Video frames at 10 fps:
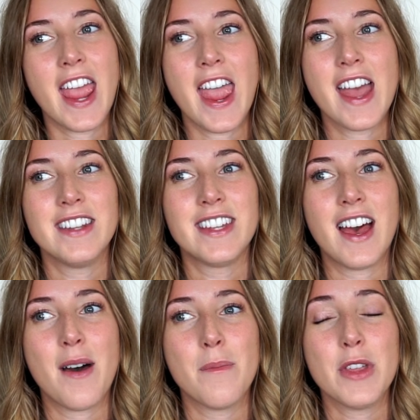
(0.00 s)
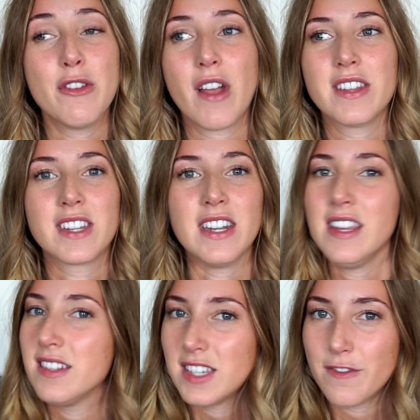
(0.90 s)
and you guys can
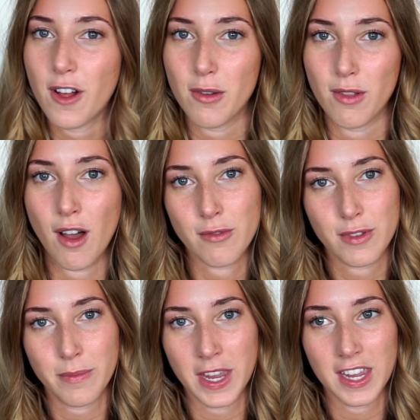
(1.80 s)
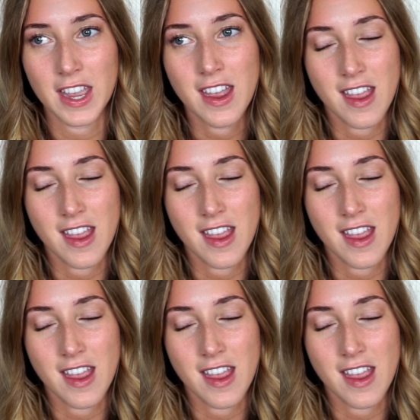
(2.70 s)
easily follow along with me.